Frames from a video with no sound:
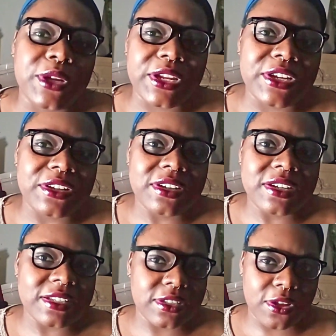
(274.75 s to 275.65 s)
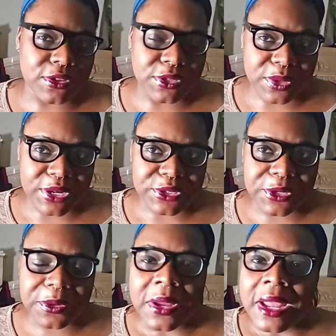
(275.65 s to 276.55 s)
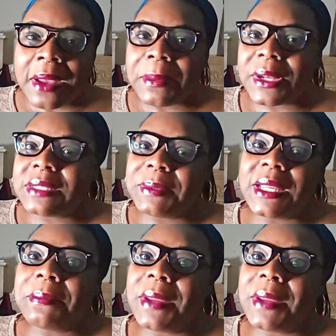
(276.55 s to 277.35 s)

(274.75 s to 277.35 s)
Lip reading: earlier is also not true, but it's being